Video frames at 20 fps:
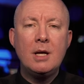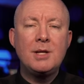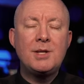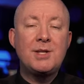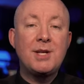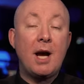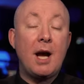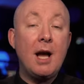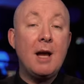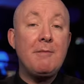
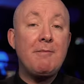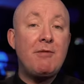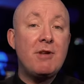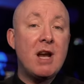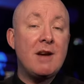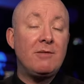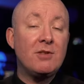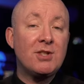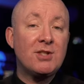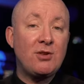Time for
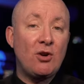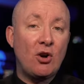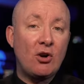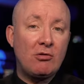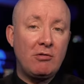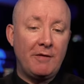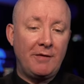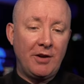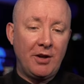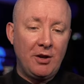another
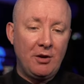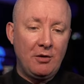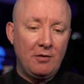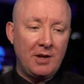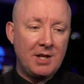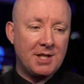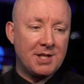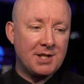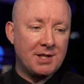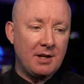stock review,
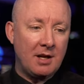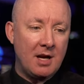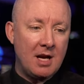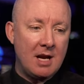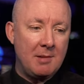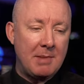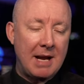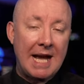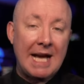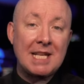this
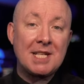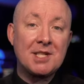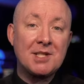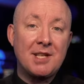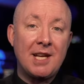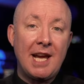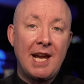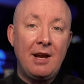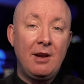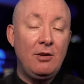time
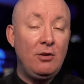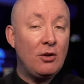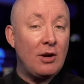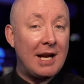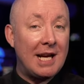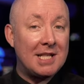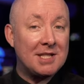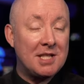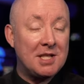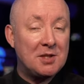ASTI,
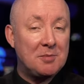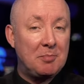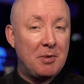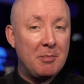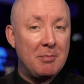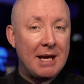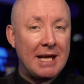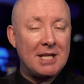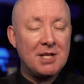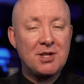not ASTI
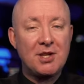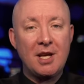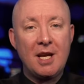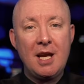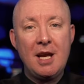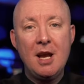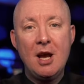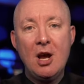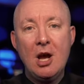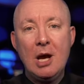
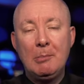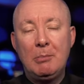Spumanti,